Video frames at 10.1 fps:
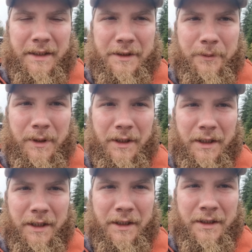So
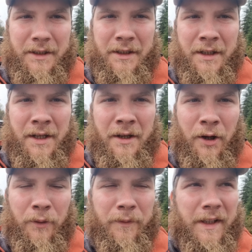we'll
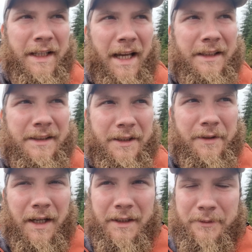hopefully get to do
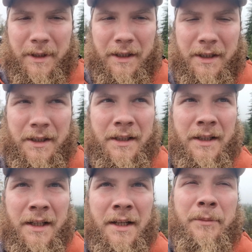that as well.
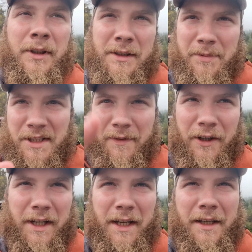Plus the Bridge of
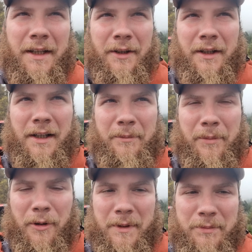Orkney
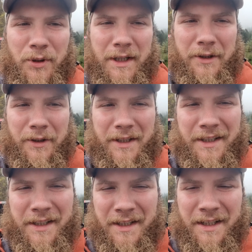pub is pretty good.
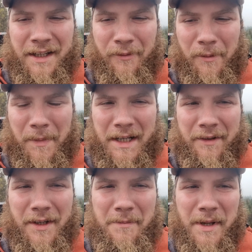I won't mind
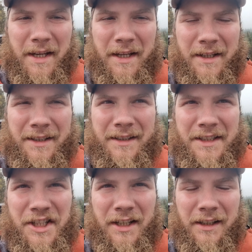having a beer and
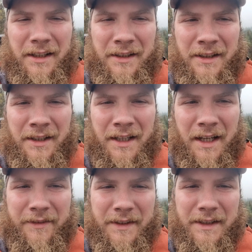a chill
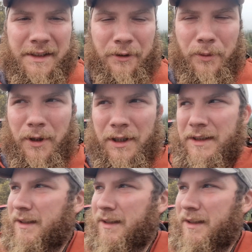after this little walk.